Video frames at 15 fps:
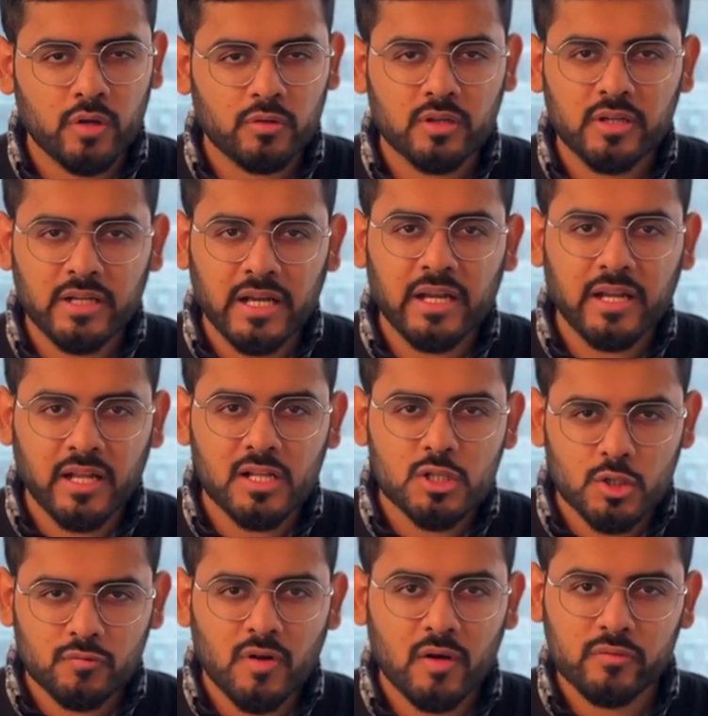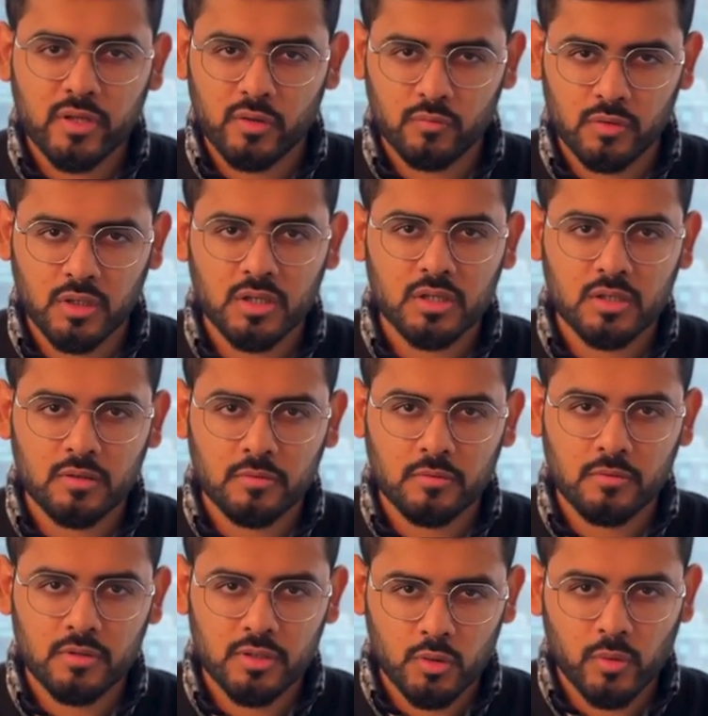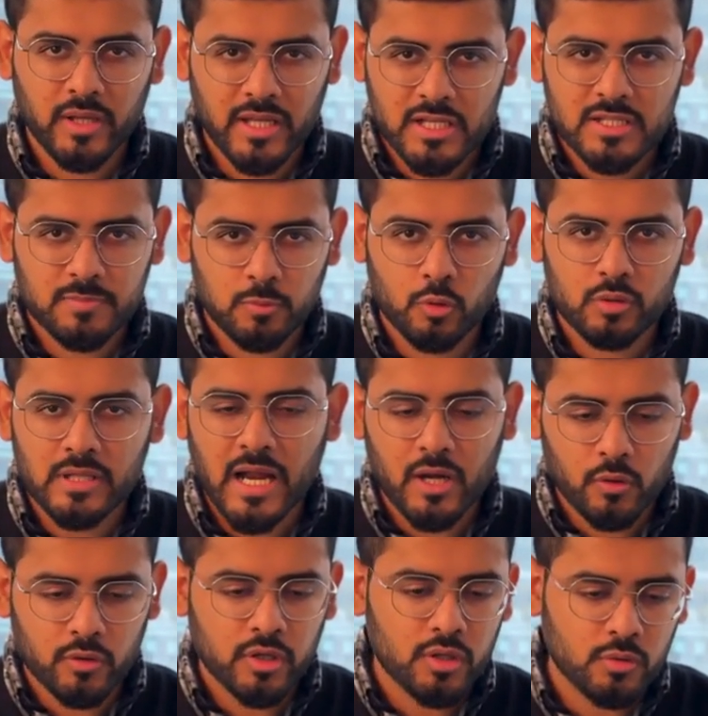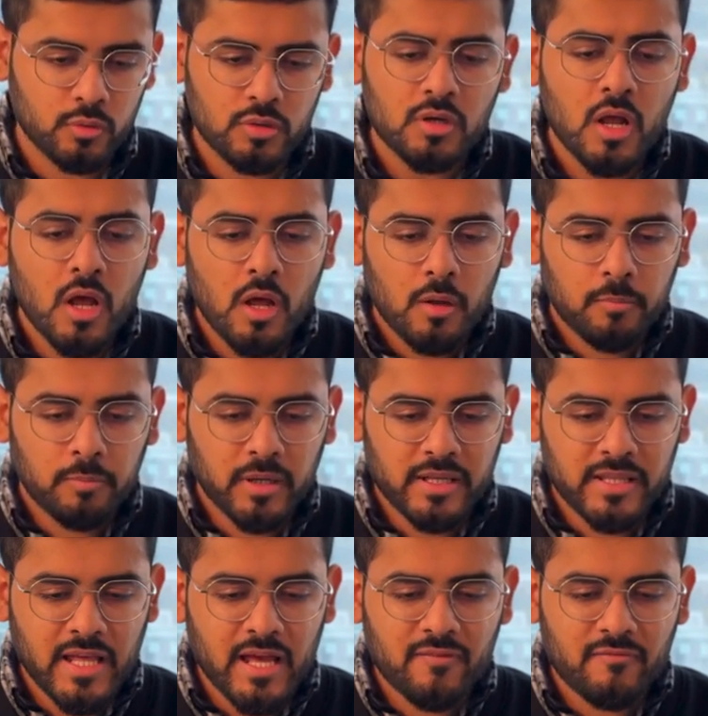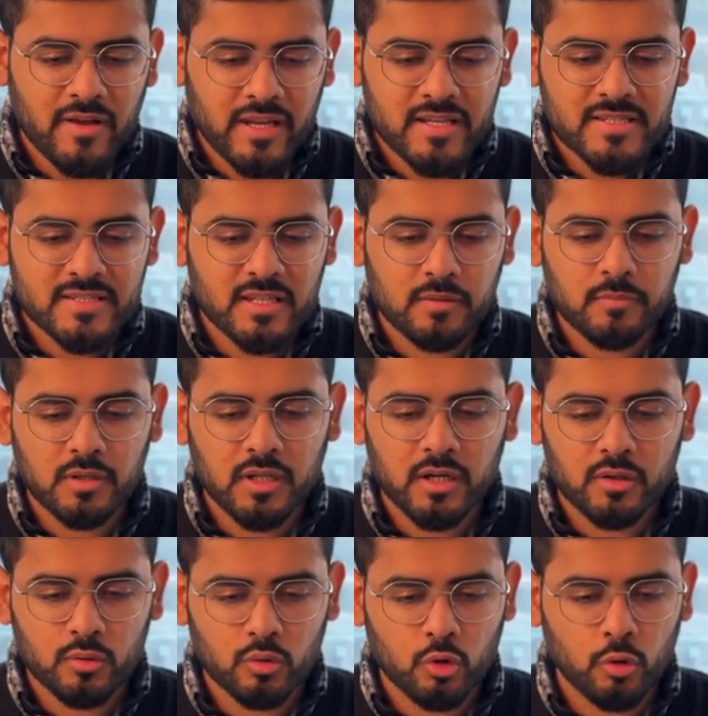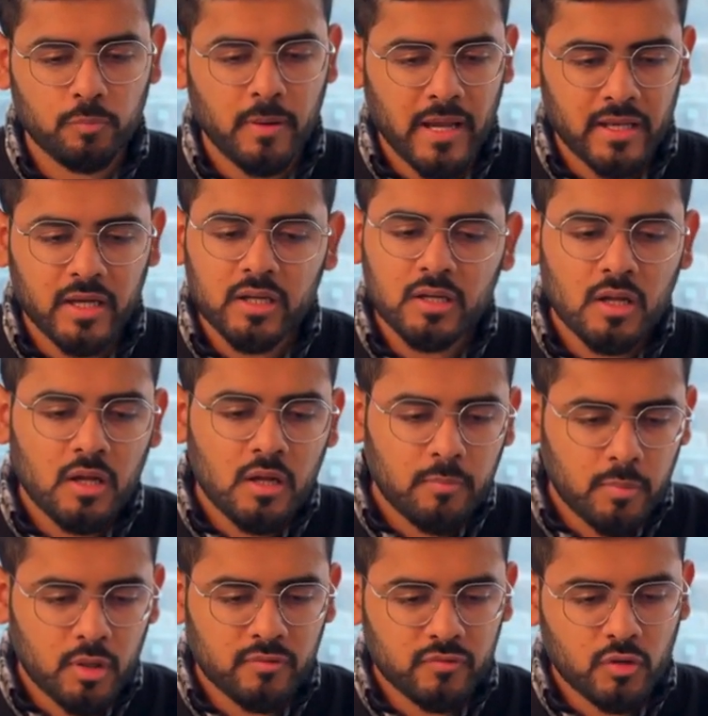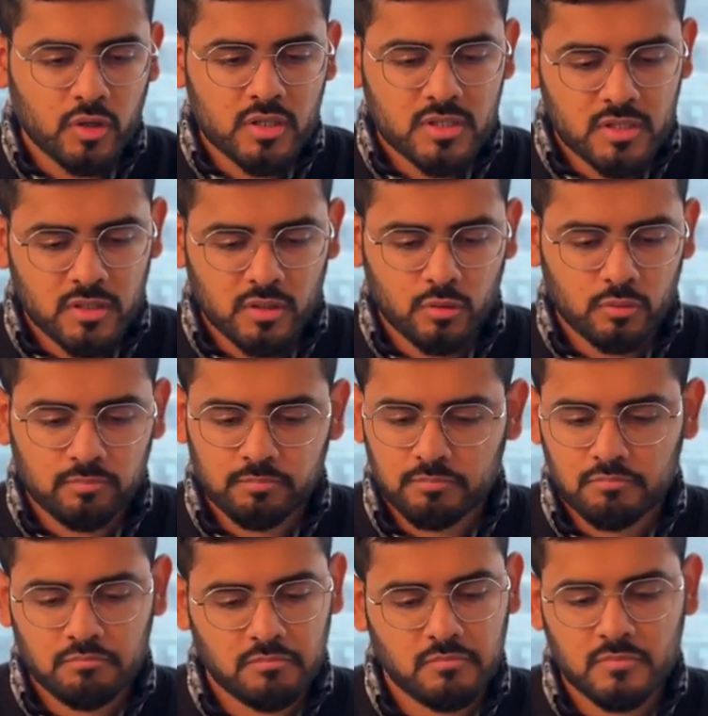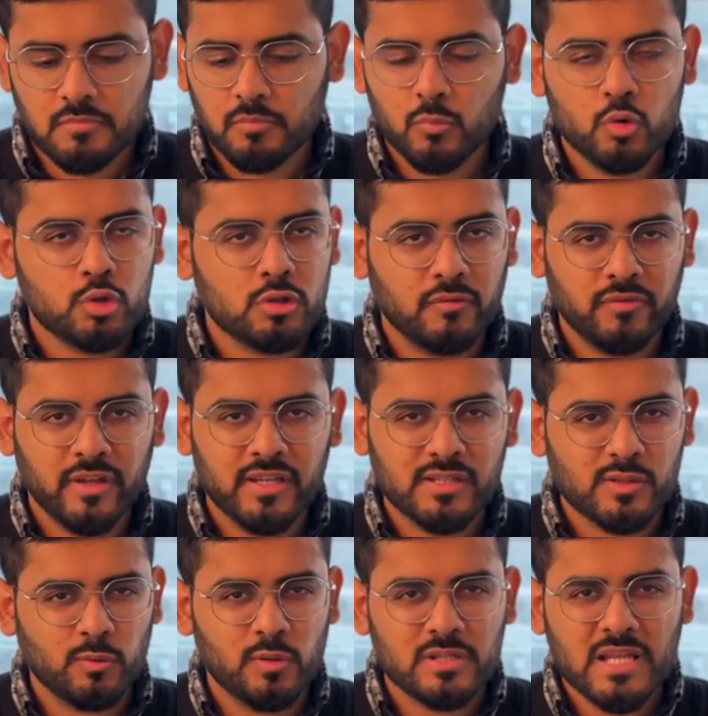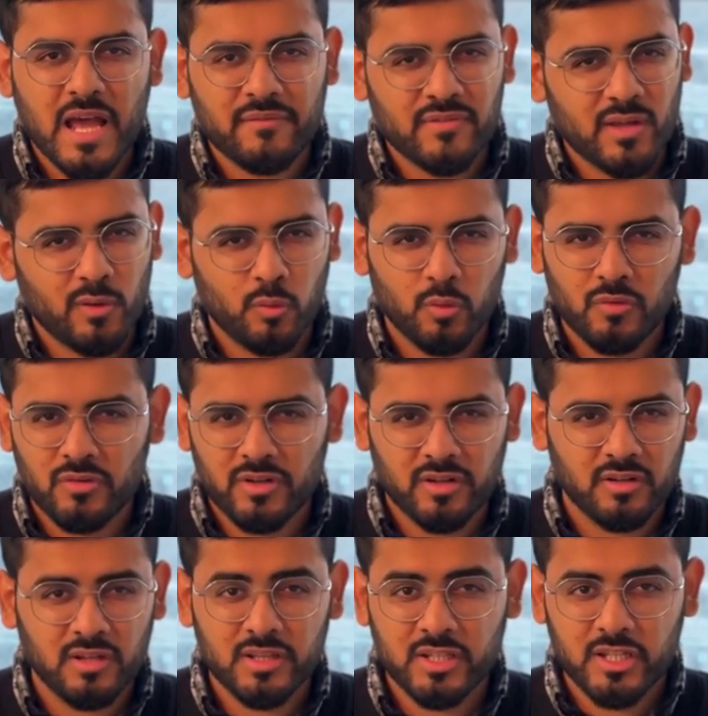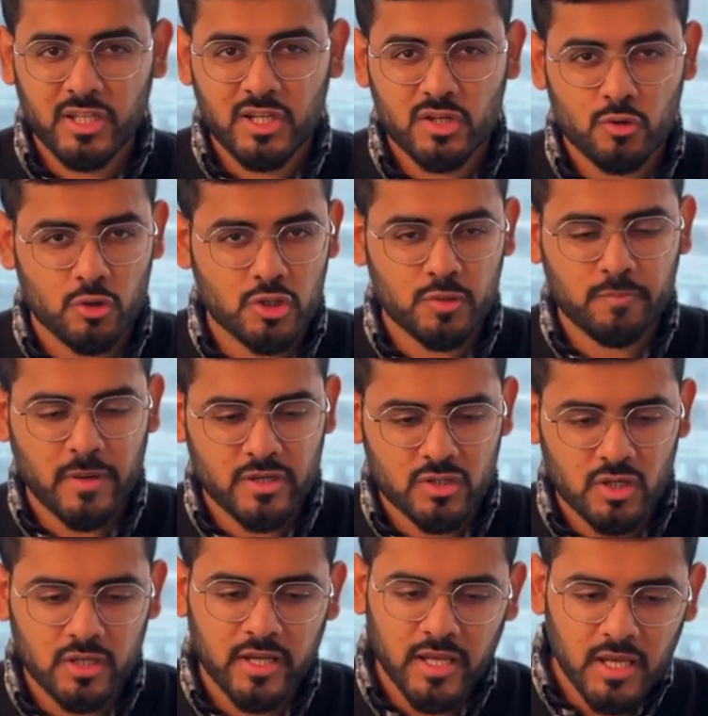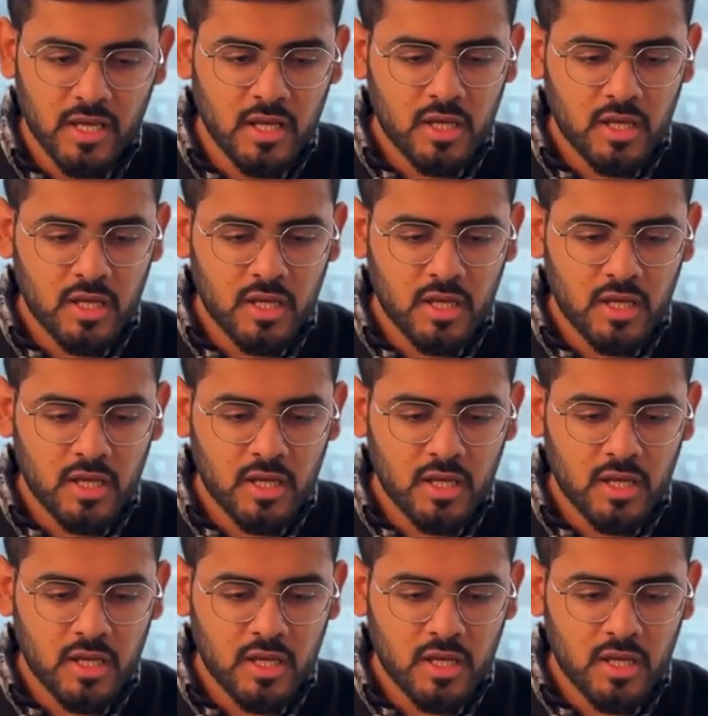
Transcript: the details of how they work. You can explore that on your own, but they are very similar to Copilot. But of course, most of these tools have their own real niche or specialty.